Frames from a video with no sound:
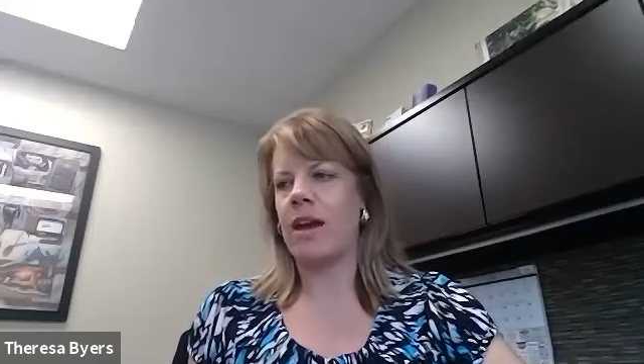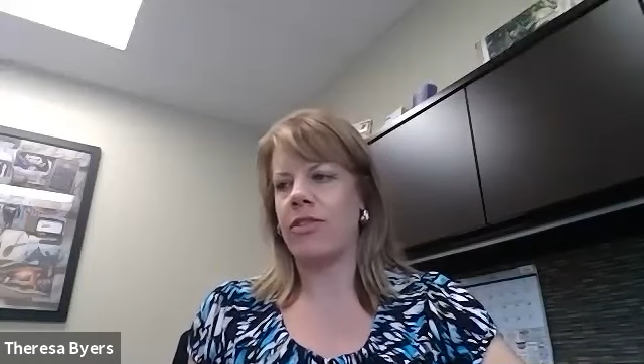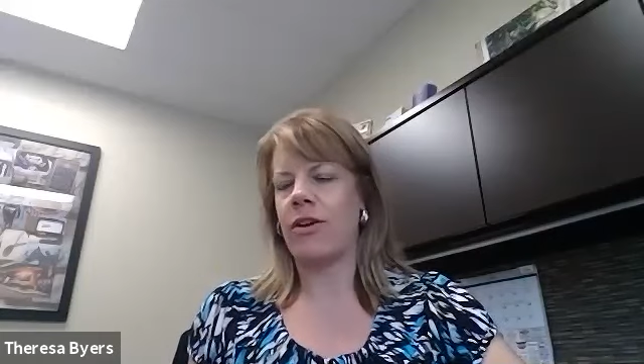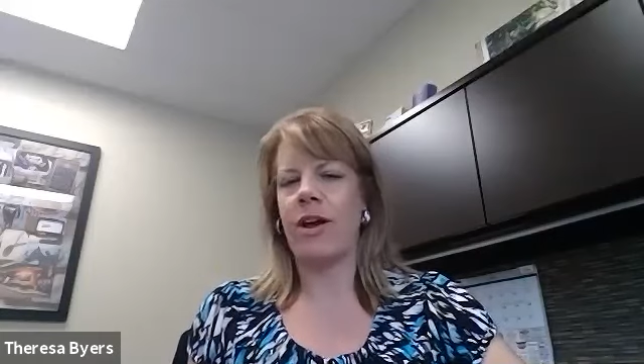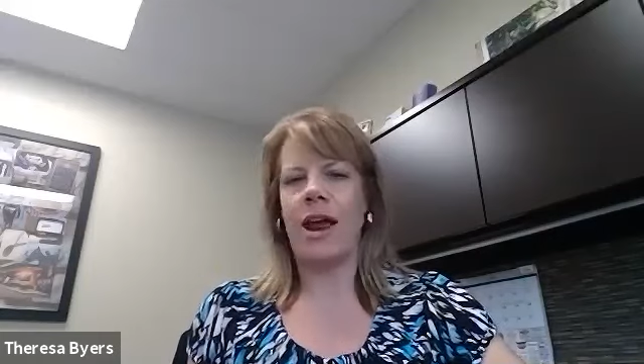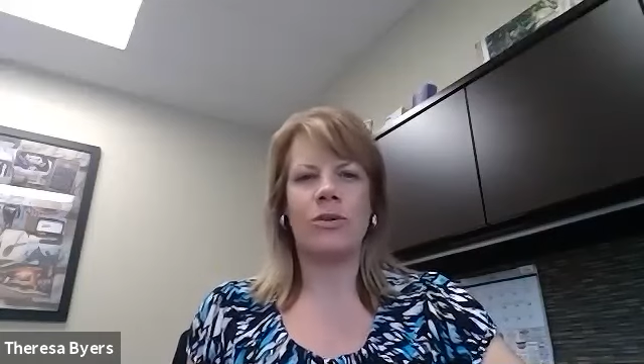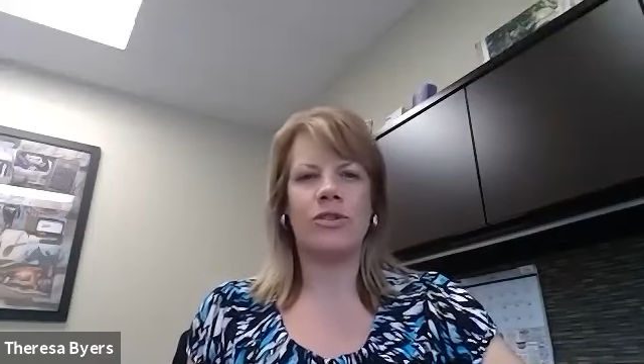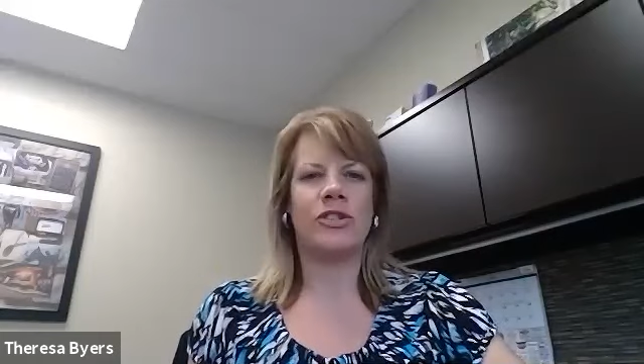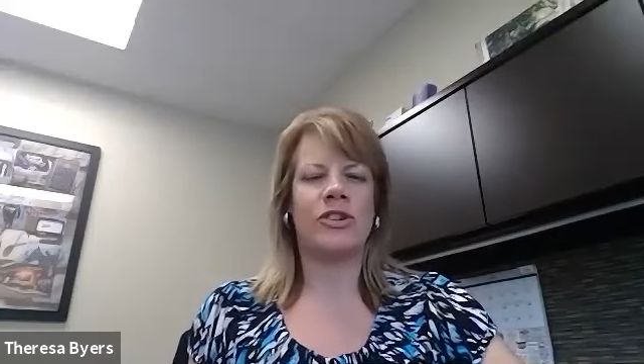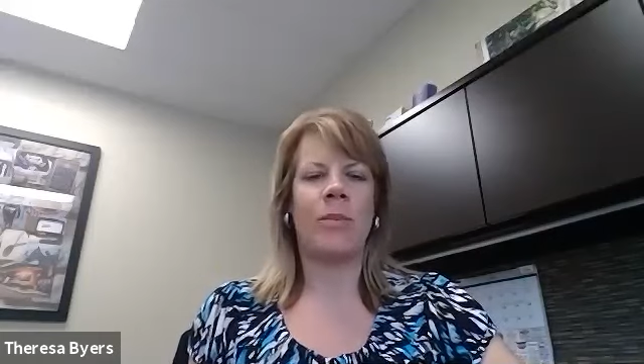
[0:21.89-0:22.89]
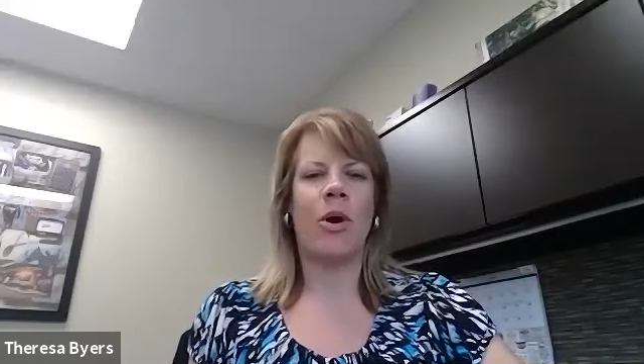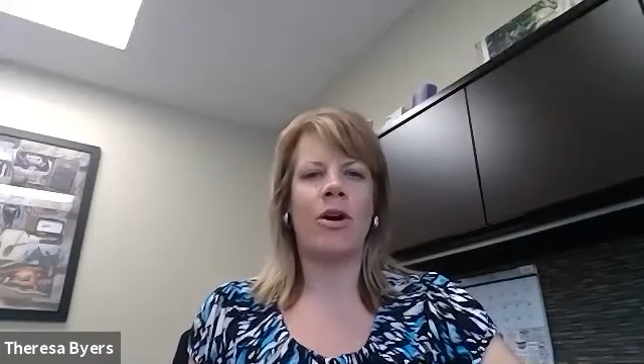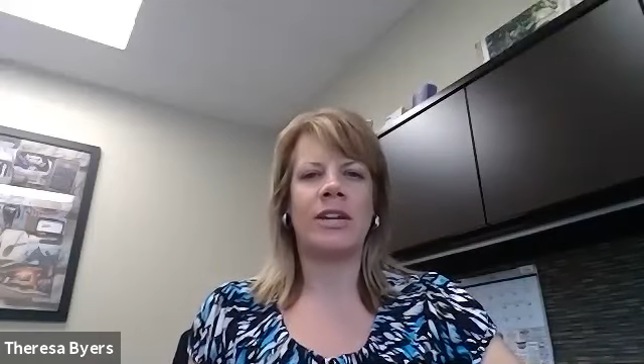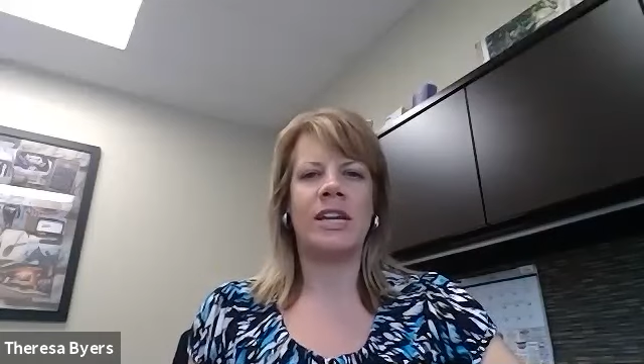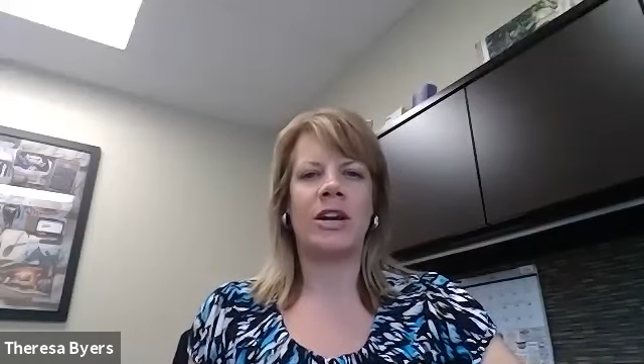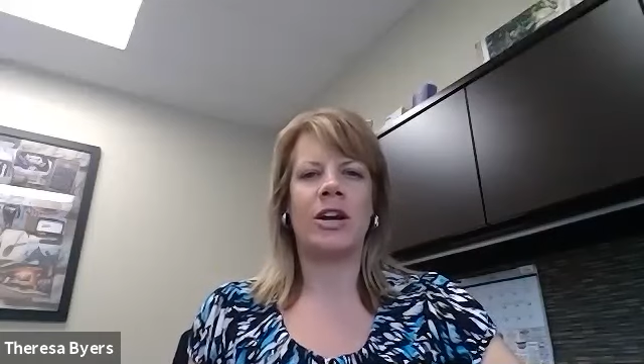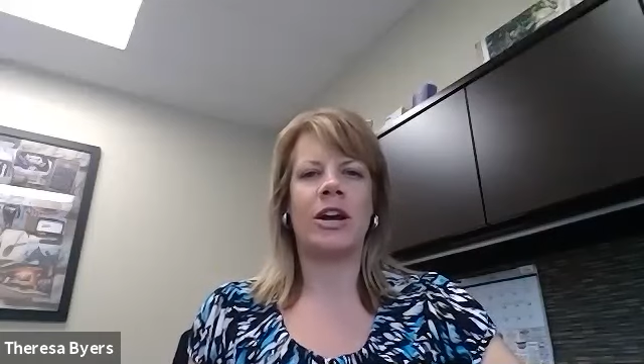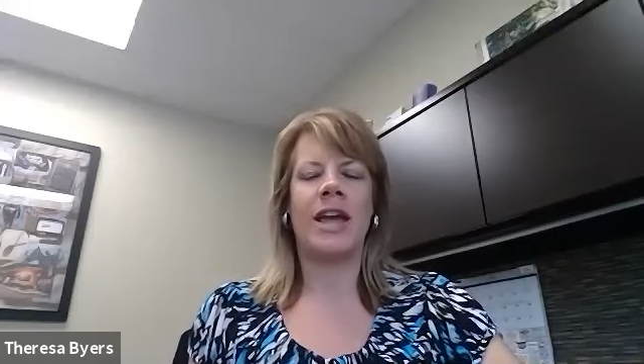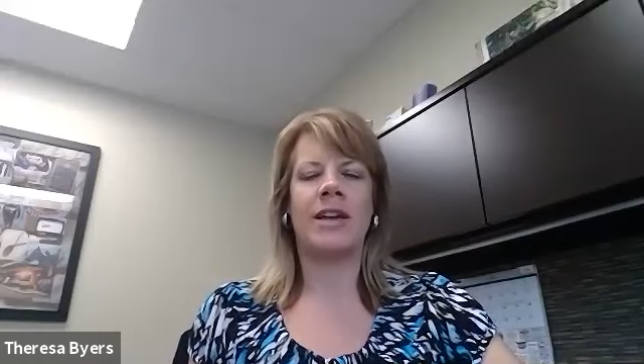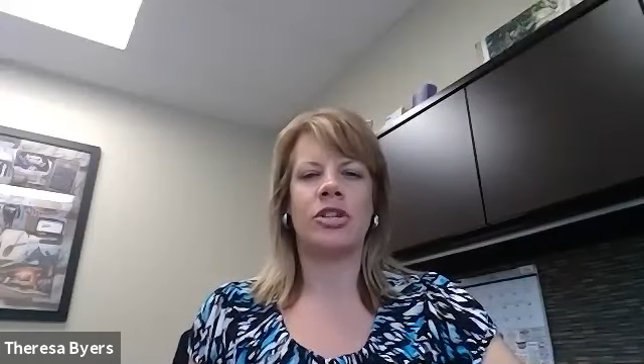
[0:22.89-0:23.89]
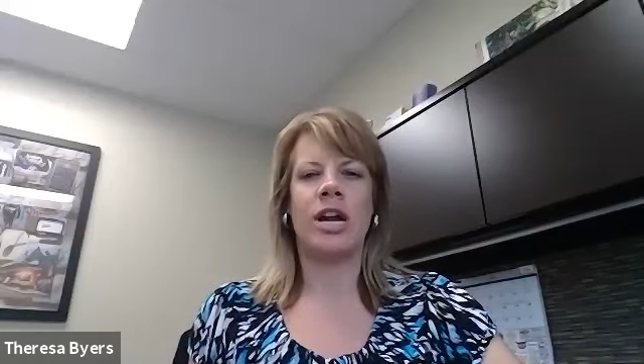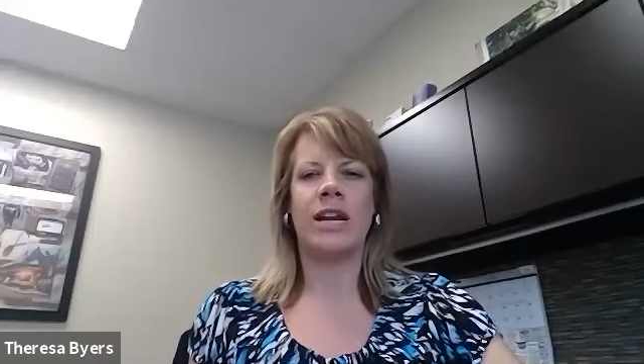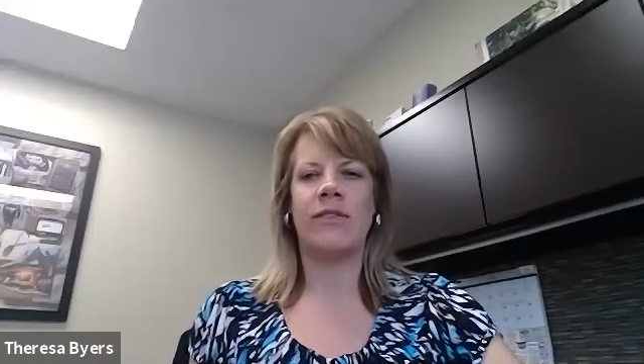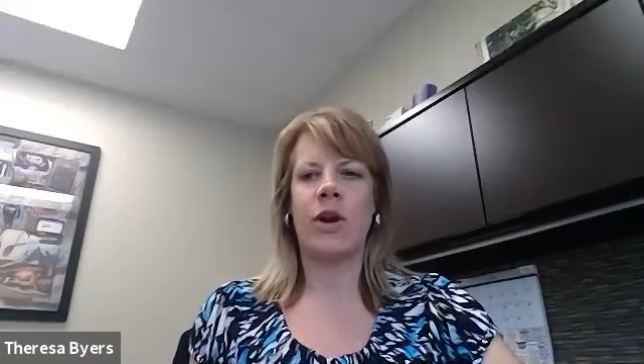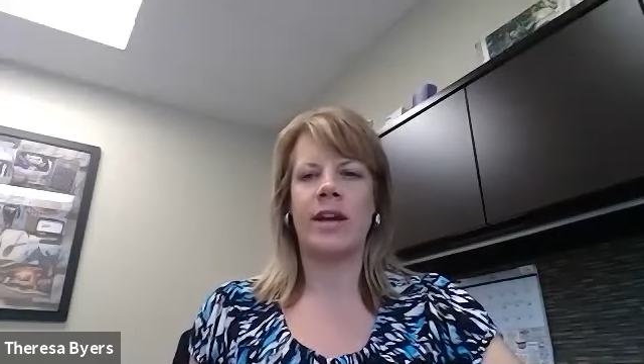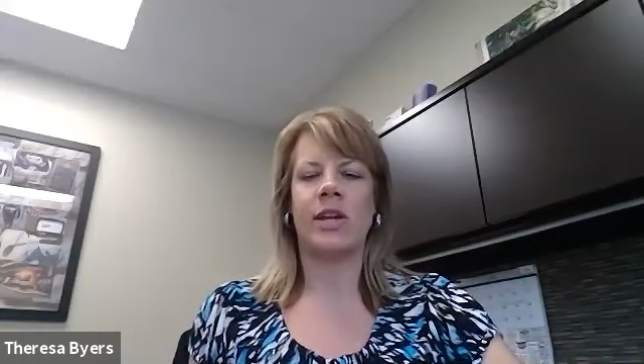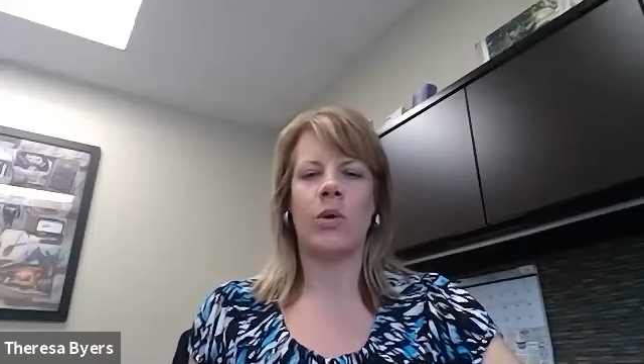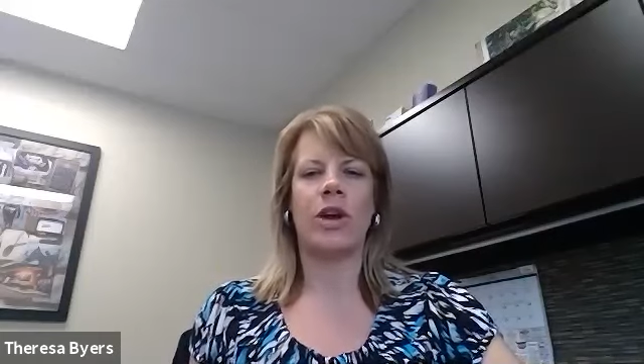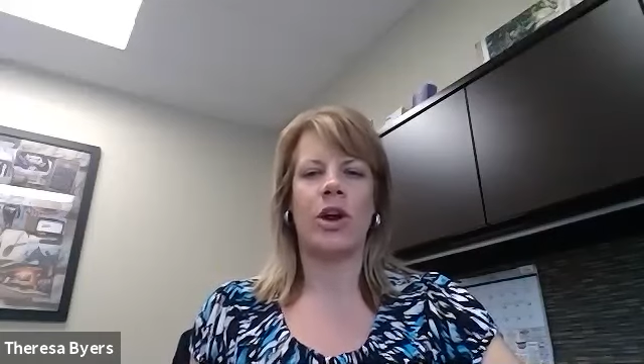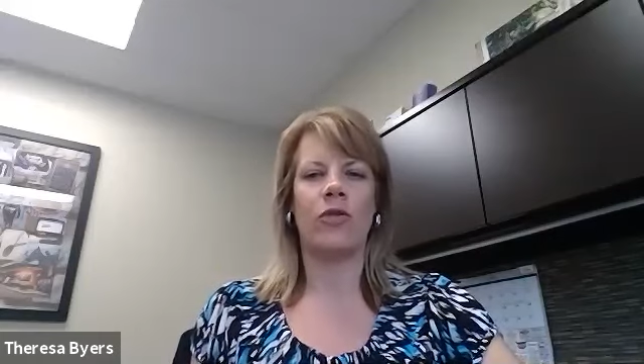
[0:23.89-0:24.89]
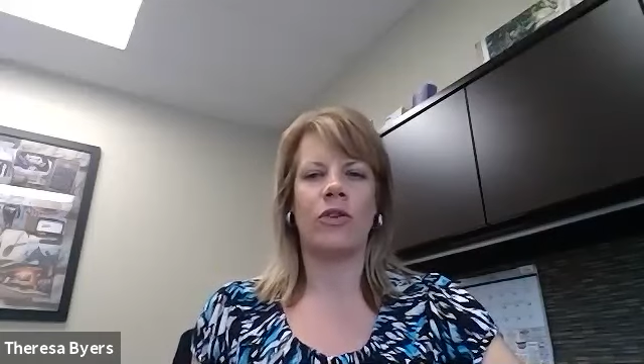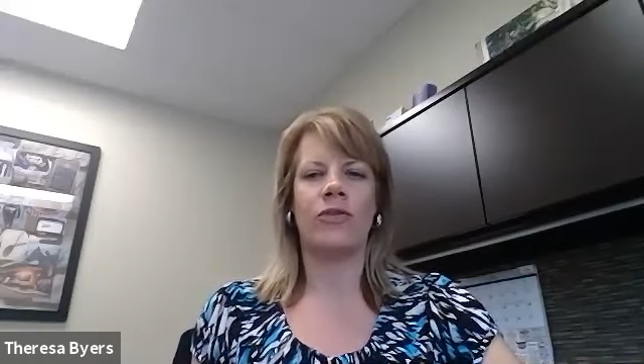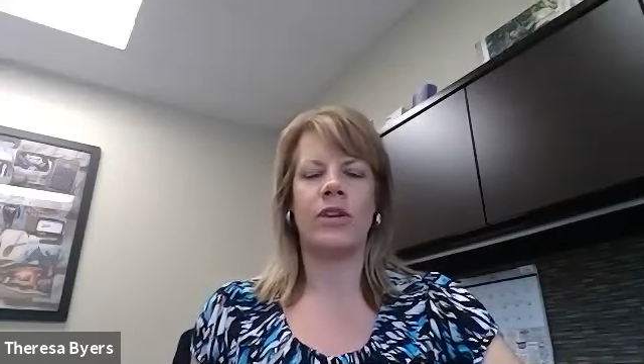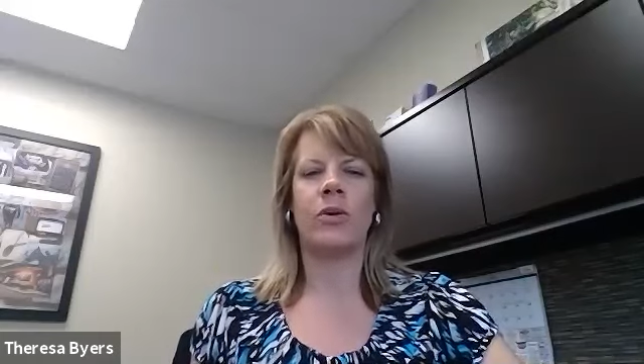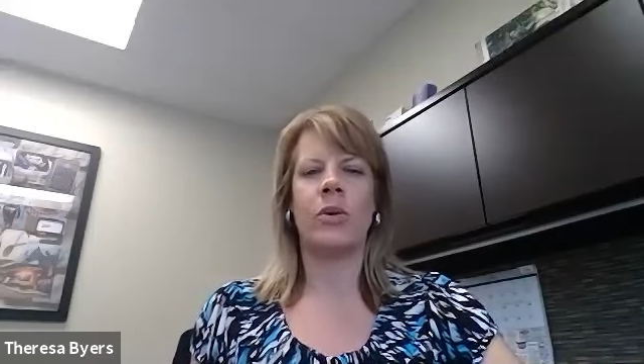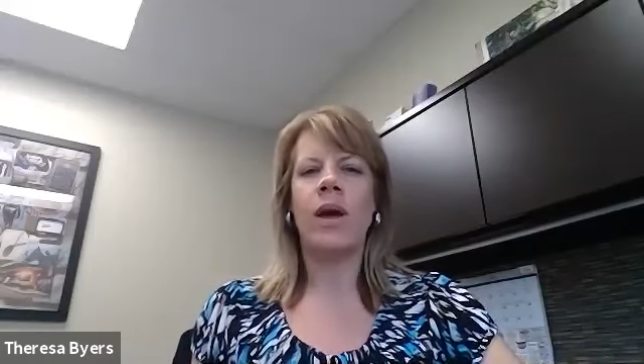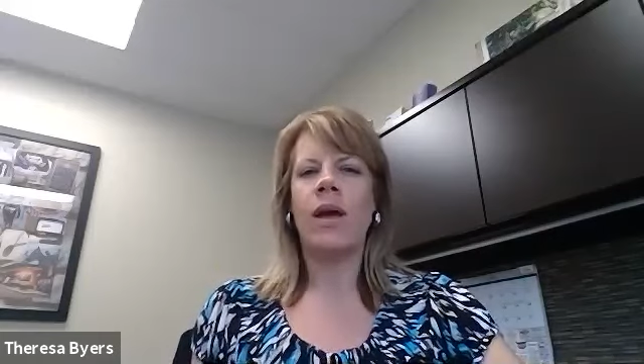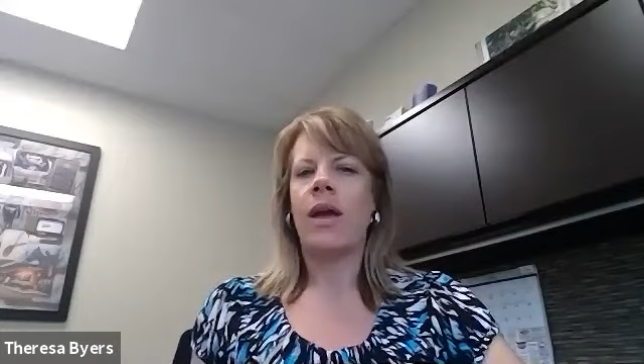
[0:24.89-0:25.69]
I thought I would just jump on here and try to give you guys a quick overview.